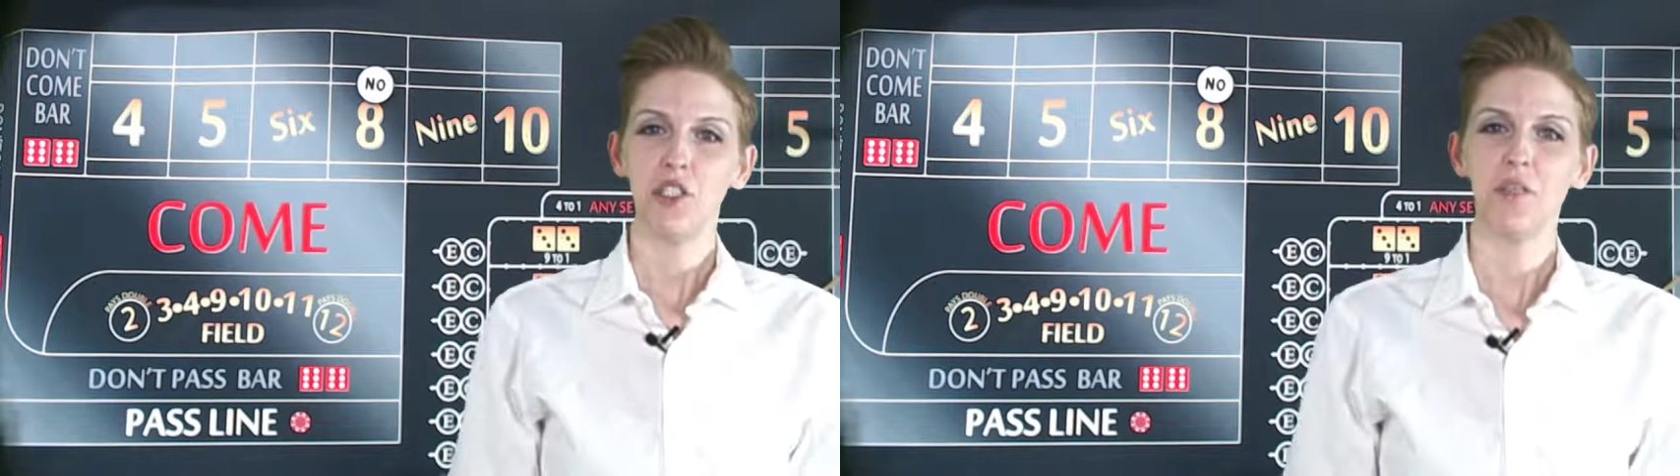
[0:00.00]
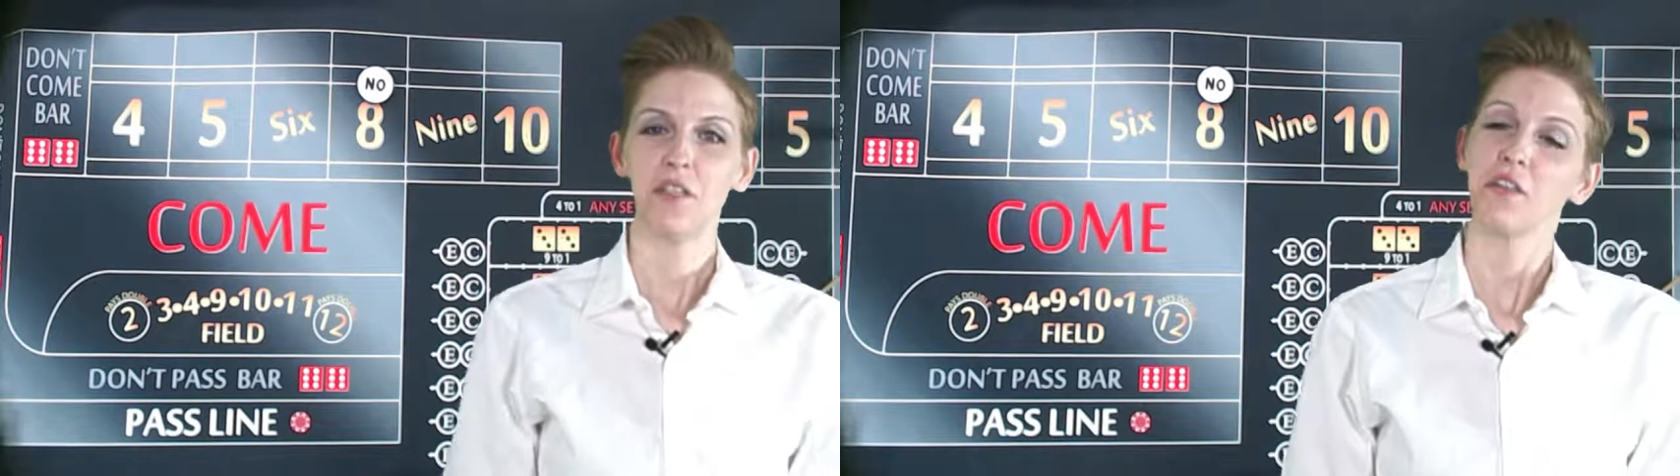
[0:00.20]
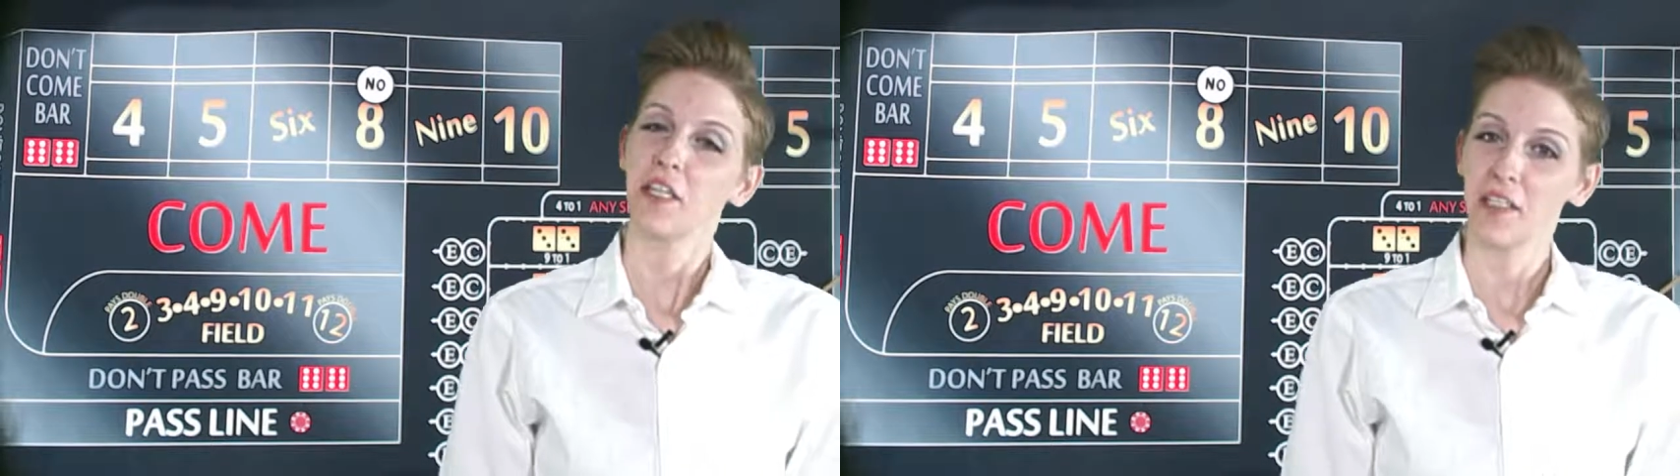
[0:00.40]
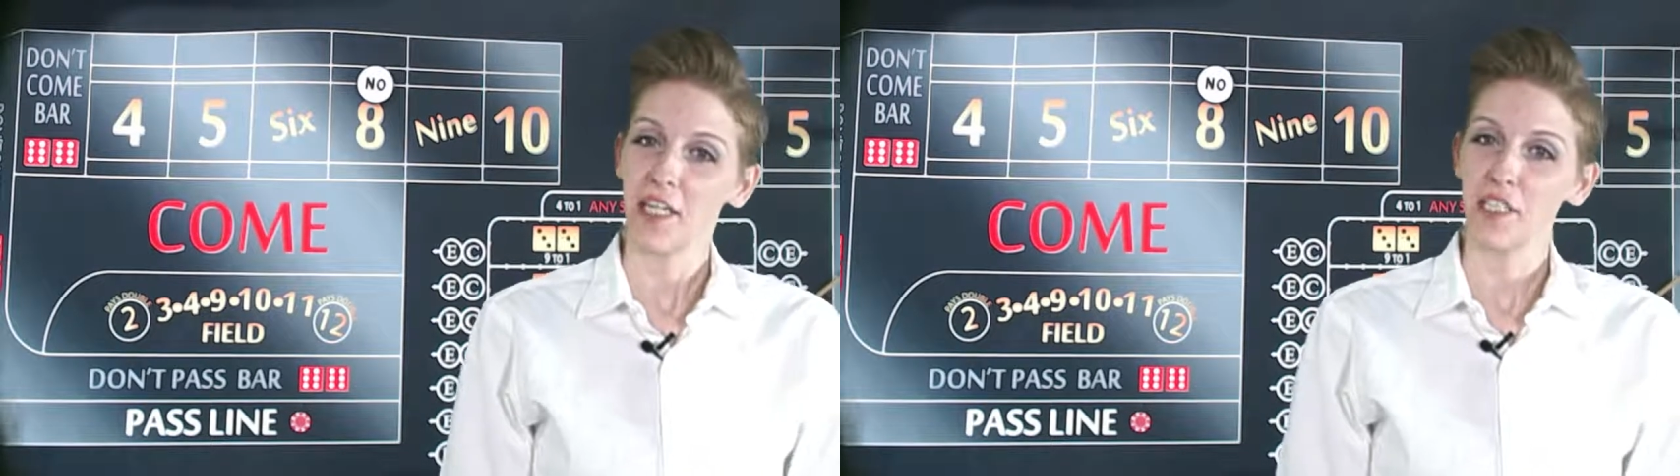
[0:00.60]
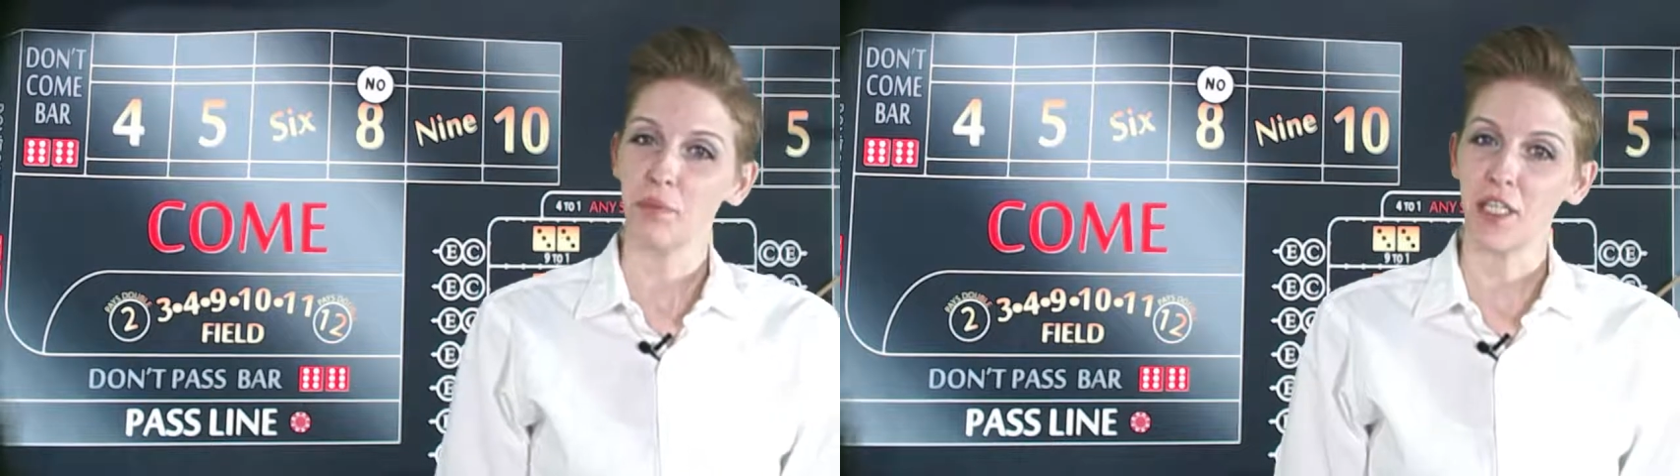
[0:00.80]
another King Dice
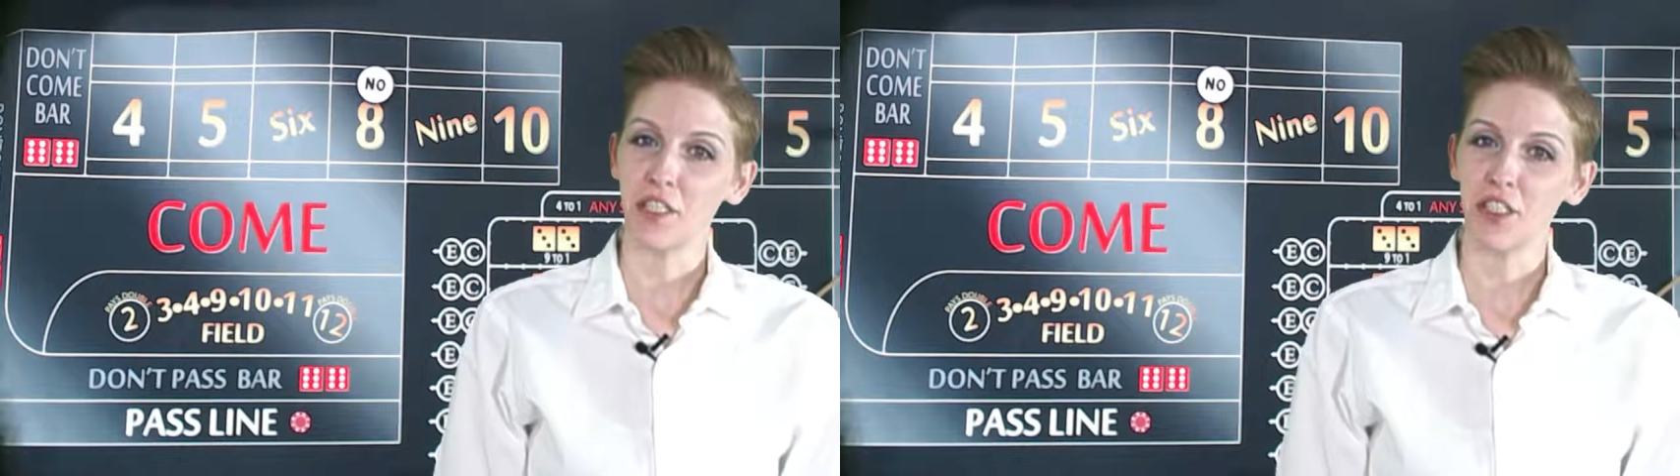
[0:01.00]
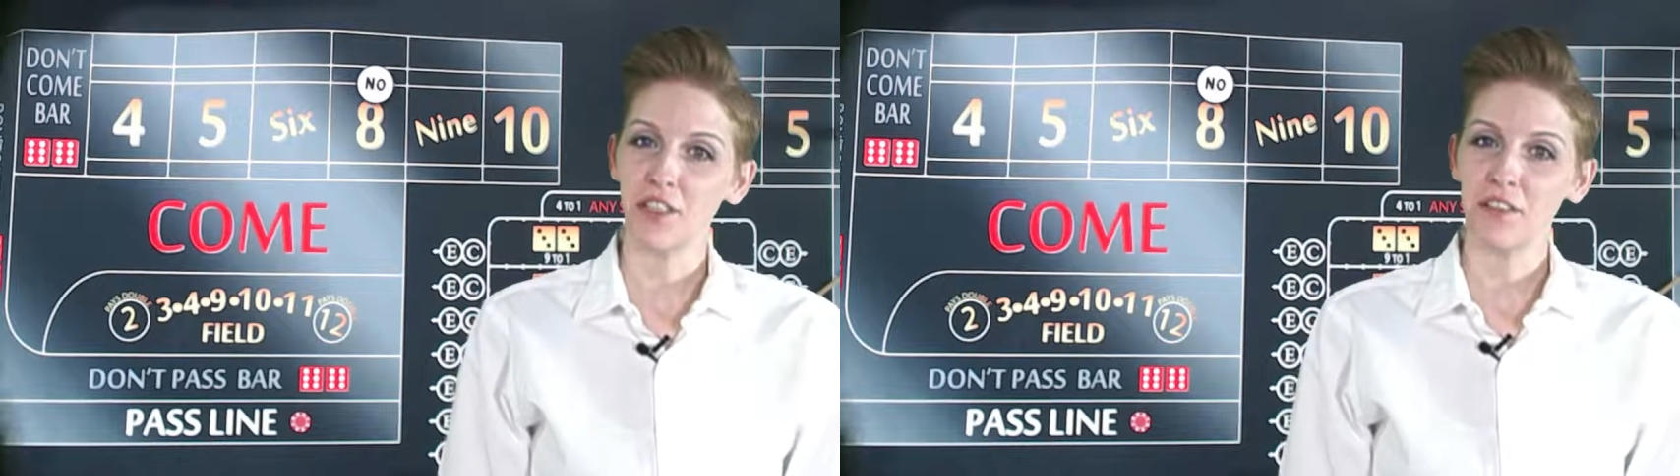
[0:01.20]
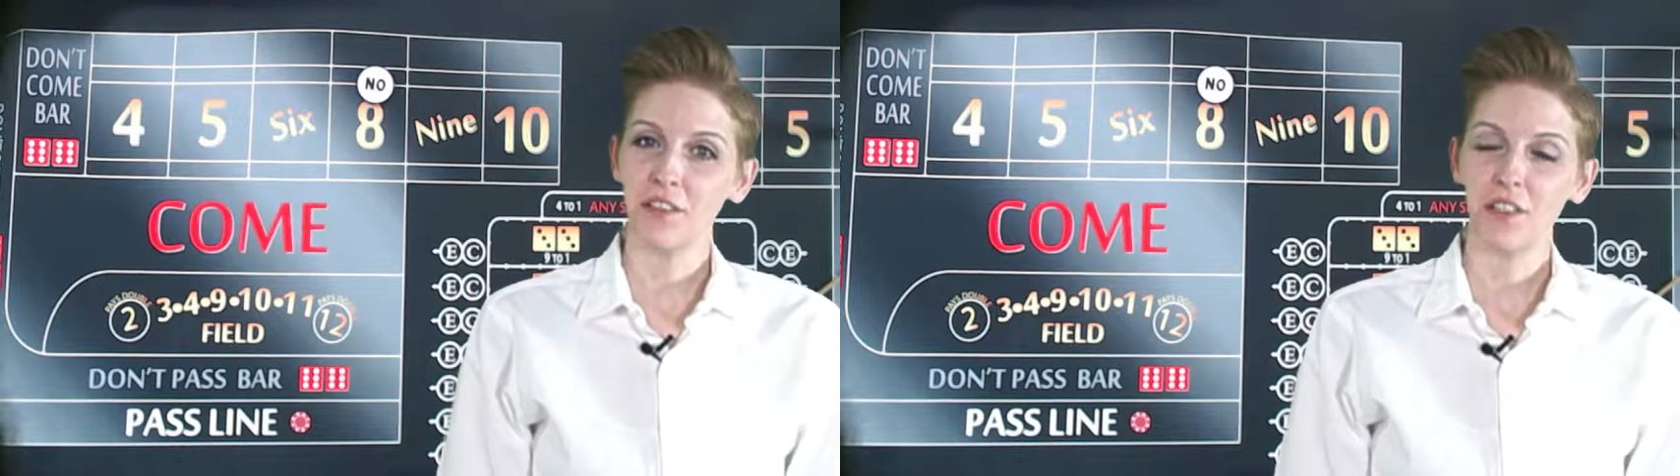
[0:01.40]
production.